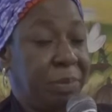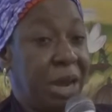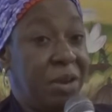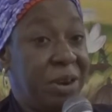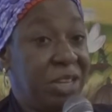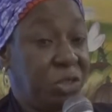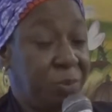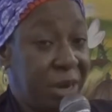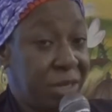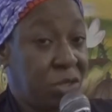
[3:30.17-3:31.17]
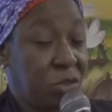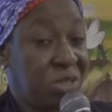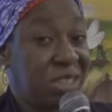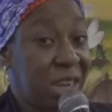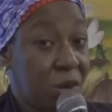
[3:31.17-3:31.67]
arrangement to
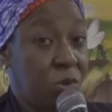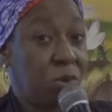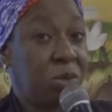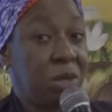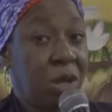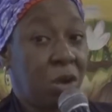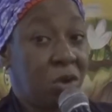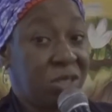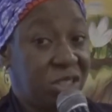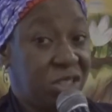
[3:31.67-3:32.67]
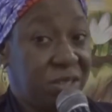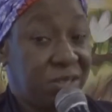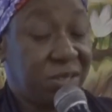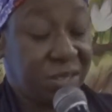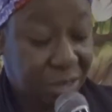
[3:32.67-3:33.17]
tackle
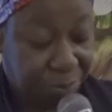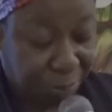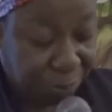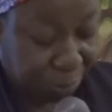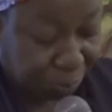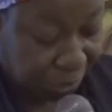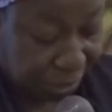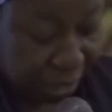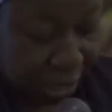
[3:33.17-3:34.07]
contingencies in PPP.